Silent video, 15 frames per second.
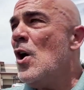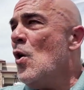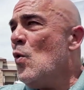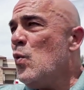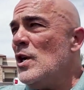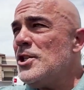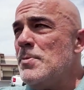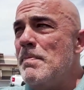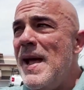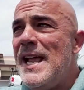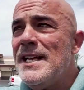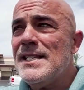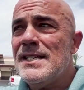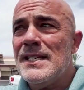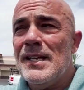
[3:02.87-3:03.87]
which
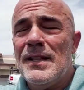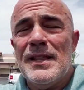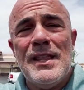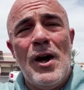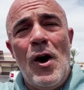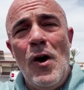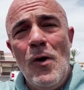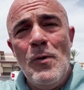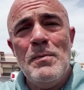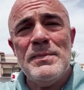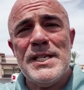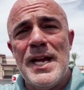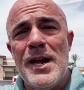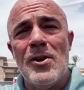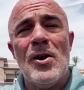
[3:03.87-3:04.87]
makes the homes
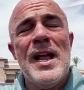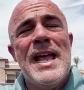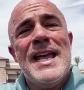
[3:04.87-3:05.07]
here